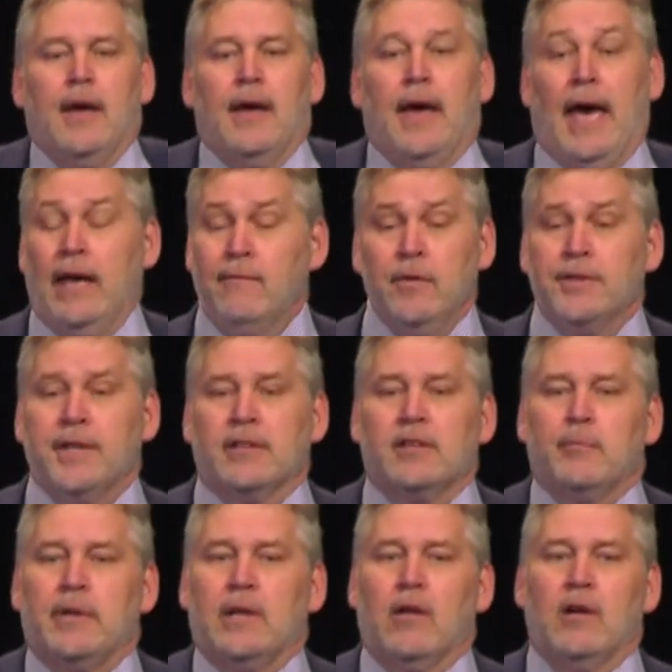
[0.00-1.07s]
Anvil doesn't
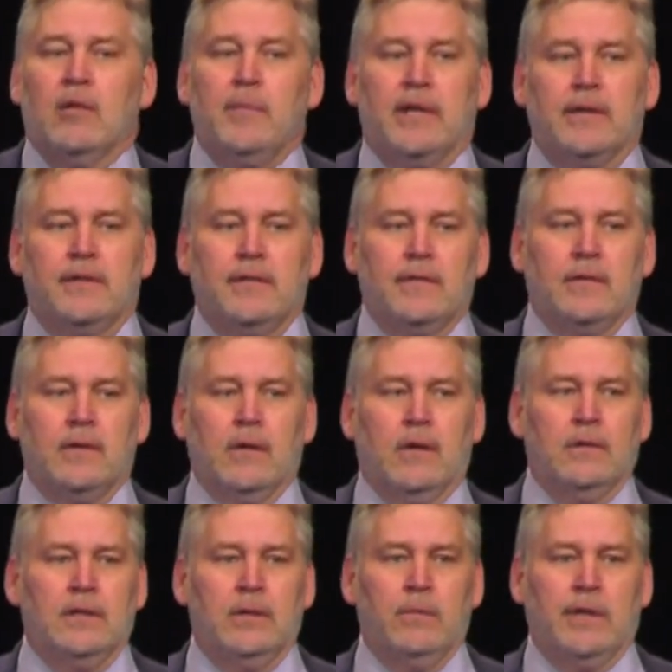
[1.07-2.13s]
belong because it's the
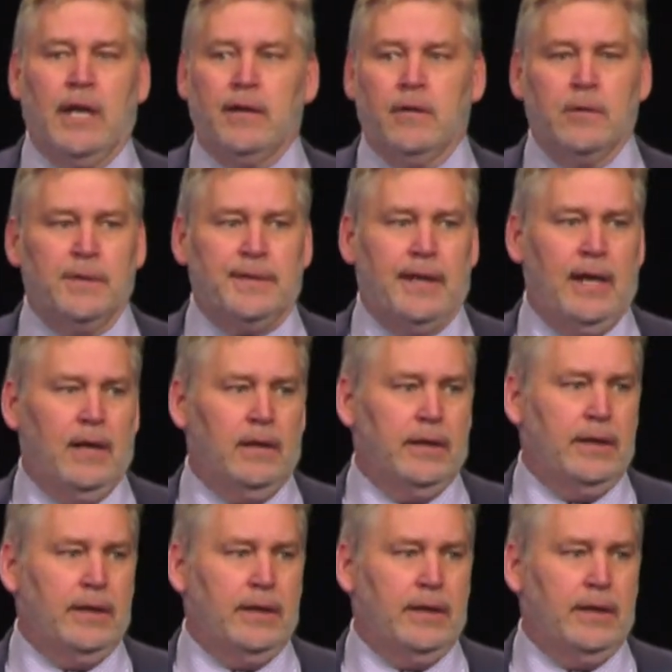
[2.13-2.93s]
only one I don't know what the hell it